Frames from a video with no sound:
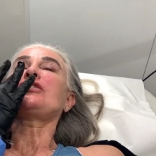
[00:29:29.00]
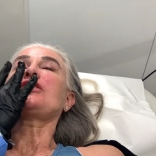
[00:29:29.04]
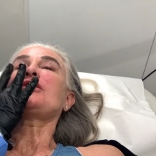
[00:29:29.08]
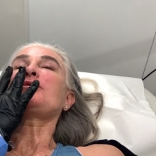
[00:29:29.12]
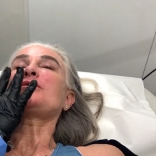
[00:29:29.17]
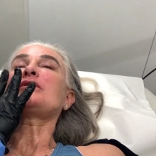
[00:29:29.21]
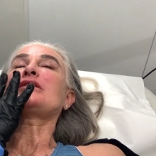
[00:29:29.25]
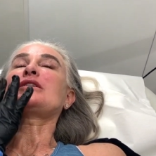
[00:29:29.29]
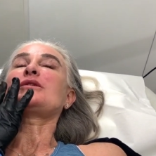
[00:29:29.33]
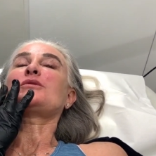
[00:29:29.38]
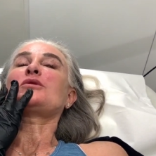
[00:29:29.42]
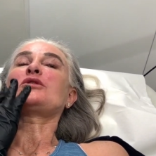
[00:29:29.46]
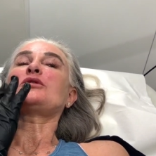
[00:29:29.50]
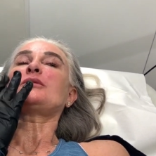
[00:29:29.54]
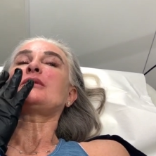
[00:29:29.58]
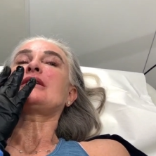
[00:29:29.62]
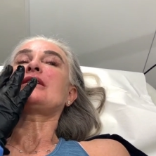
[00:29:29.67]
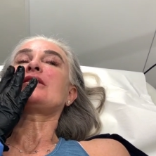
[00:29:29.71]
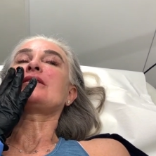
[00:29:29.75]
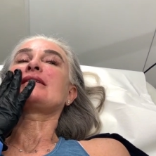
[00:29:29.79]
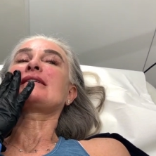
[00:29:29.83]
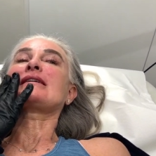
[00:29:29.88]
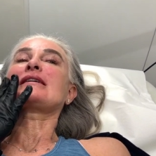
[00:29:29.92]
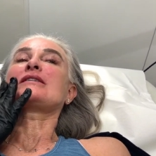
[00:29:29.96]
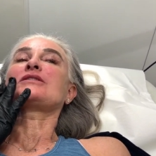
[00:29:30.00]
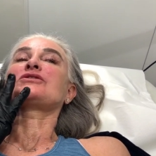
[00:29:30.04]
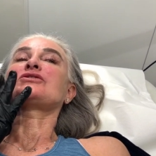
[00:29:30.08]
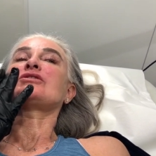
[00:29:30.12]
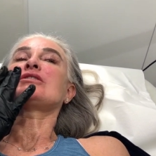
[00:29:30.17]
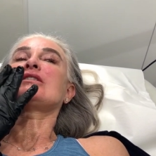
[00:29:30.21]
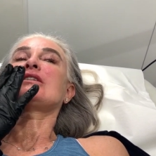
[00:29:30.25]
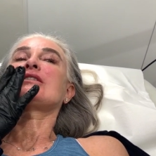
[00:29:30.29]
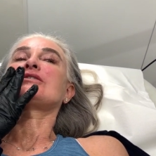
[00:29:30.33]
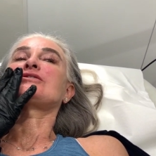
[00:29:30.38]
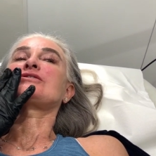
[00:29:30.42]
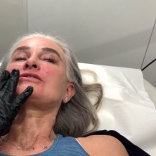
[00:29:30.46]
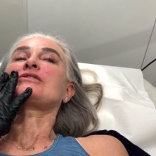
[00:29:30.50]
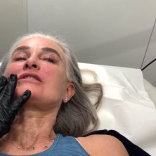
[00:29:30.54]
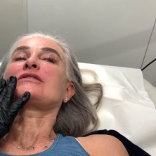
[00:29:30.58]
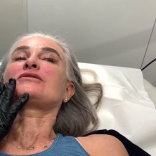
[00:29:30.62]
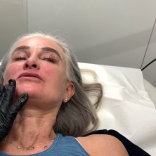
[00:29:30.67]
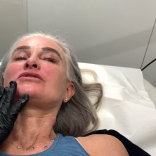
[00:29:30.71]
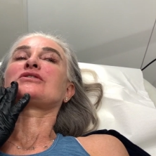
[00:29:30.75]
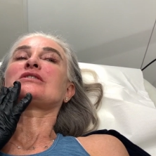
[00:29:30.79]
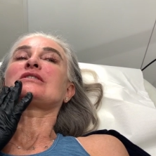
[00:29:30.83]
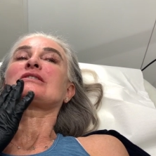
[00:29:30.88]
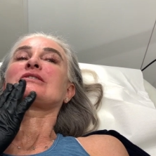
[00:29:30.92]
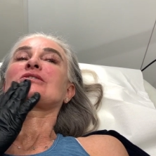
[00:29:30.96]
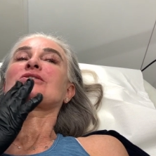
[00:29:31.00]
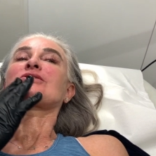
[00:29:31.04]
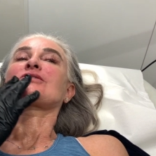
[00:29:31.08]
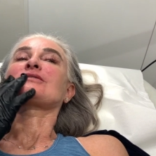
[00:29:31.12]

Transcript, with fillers: don't really want to be going out to lunch after this?